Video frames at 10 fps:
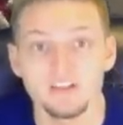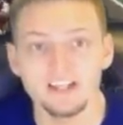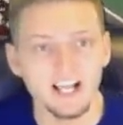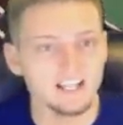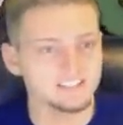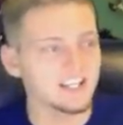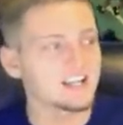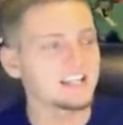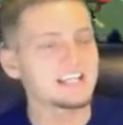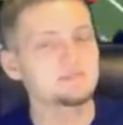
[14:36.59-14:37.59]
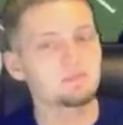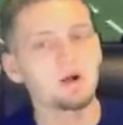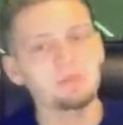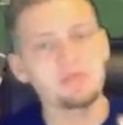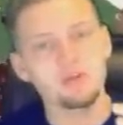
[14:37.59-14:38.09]
Like I said, he's
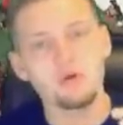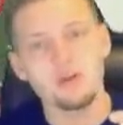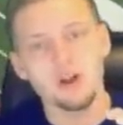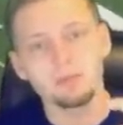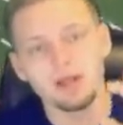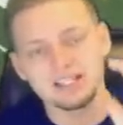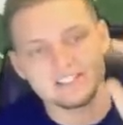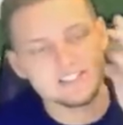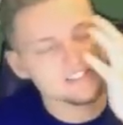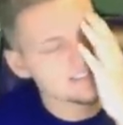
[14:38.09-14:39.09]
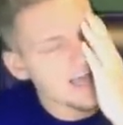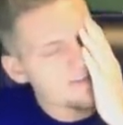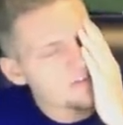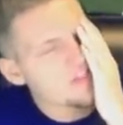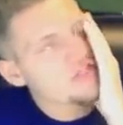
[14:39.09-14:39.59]
probably thrown that up like
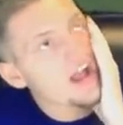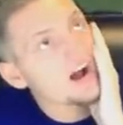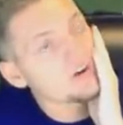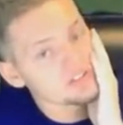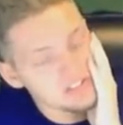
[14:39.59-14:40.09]
7,000